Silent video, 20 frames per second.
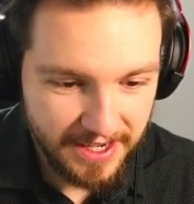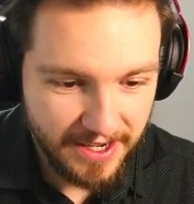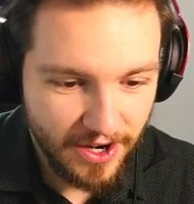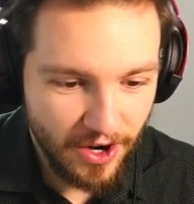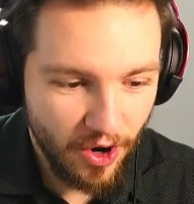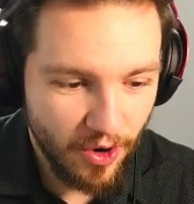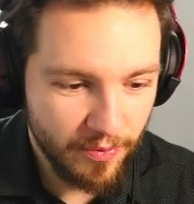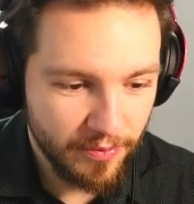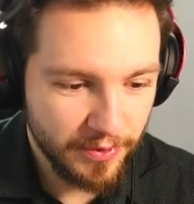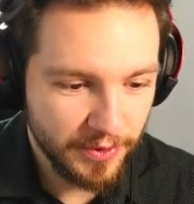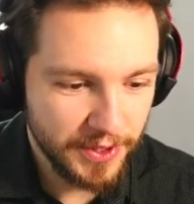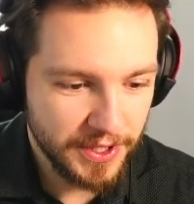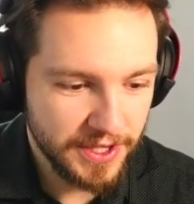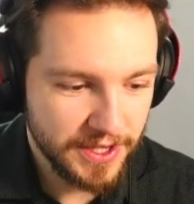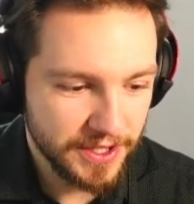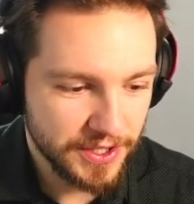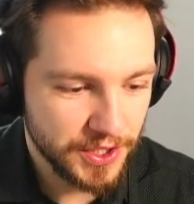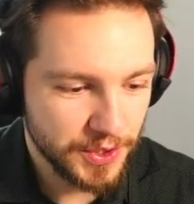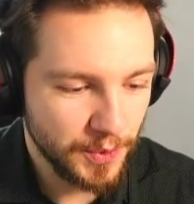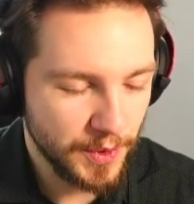hopefully
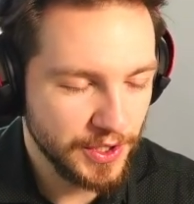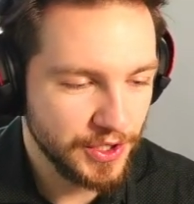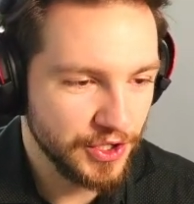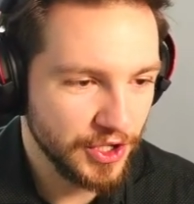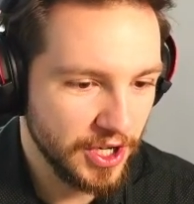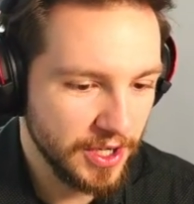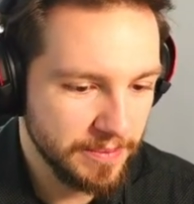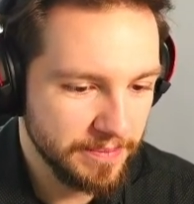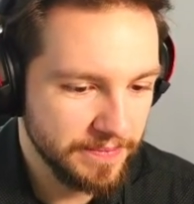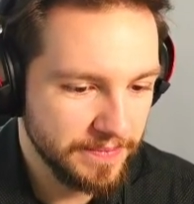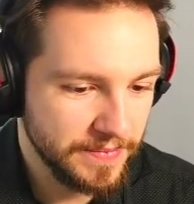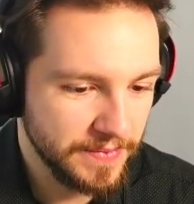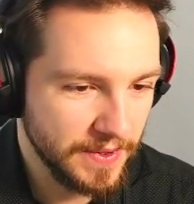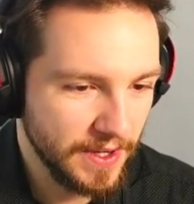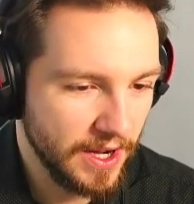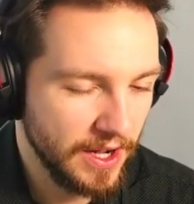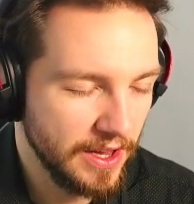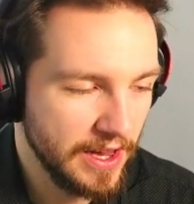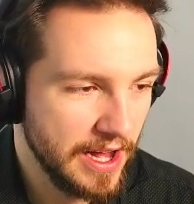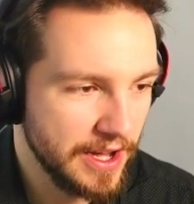the switch up
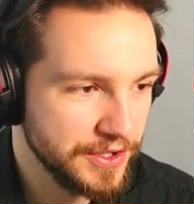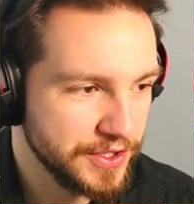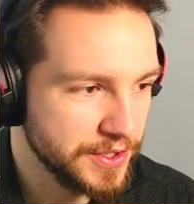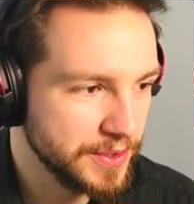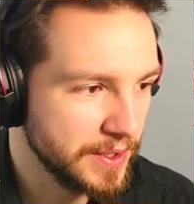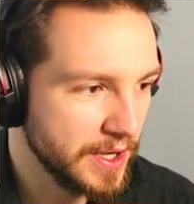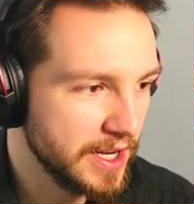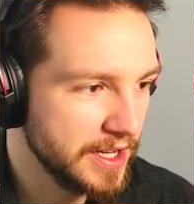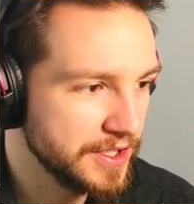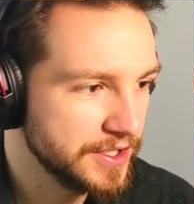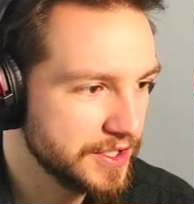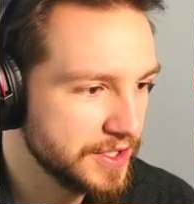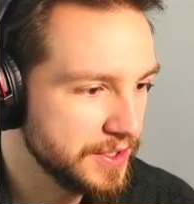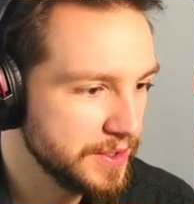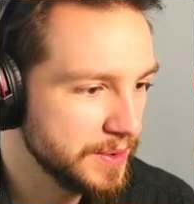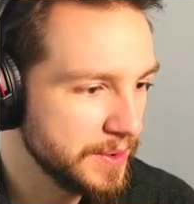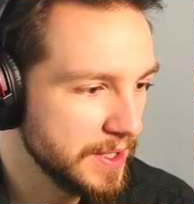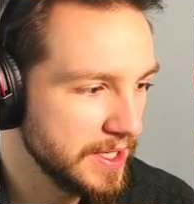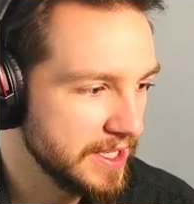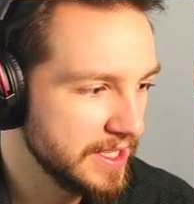allows you guys
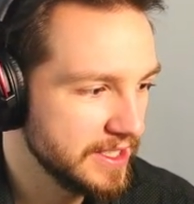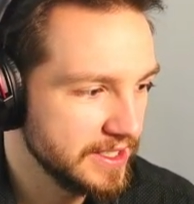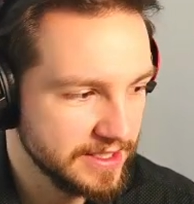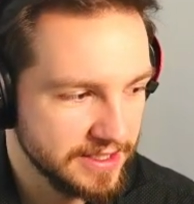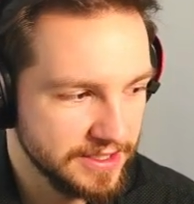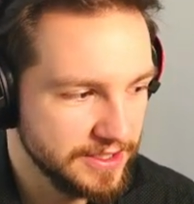to